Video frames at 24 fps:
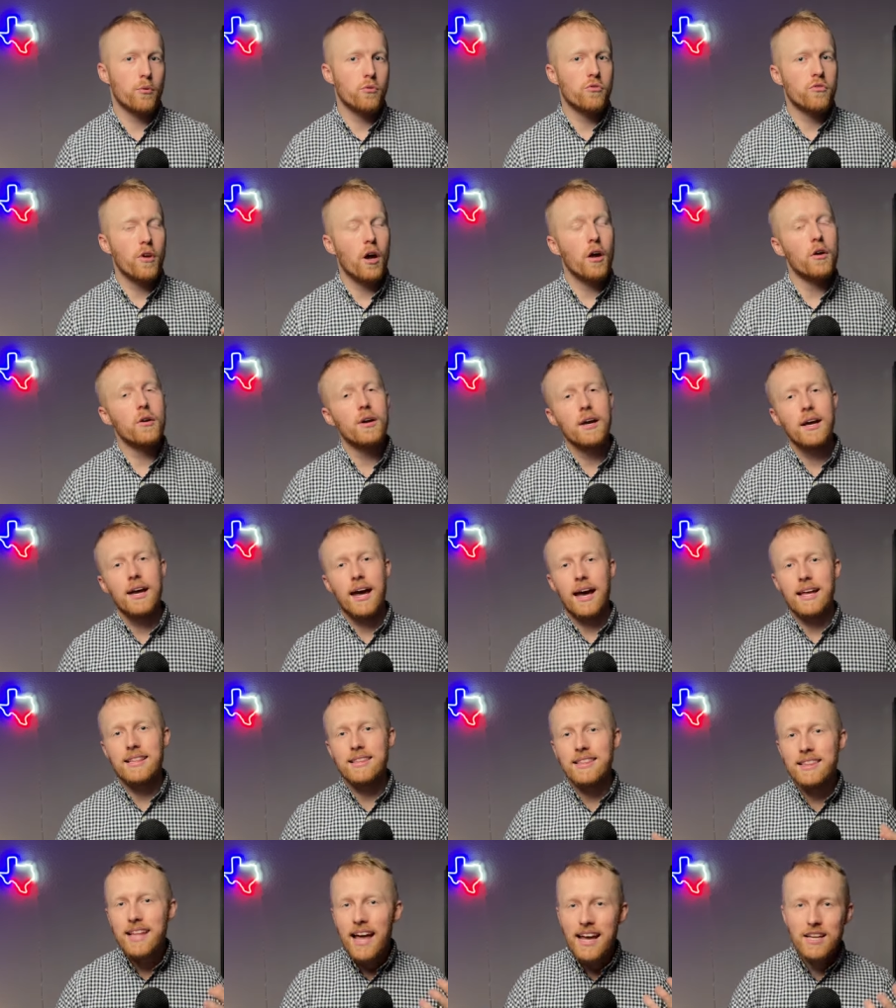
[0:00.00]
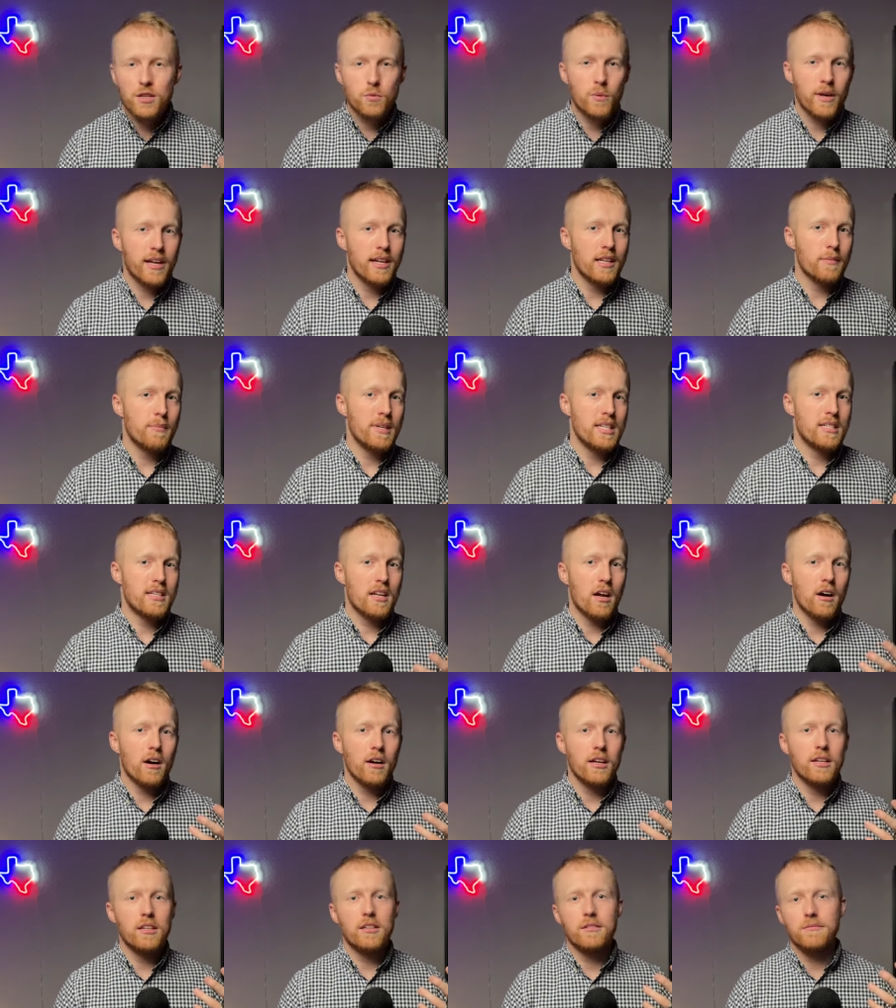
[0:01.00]
so unless we're gonna be
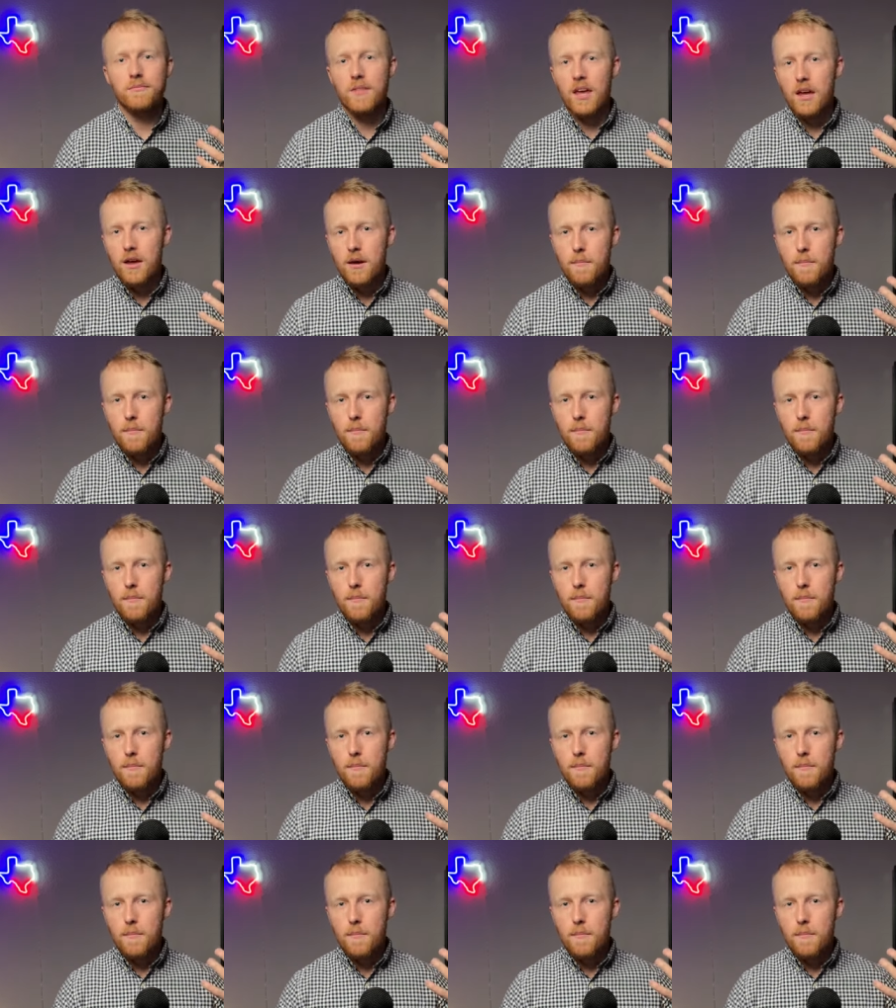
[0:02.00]
starting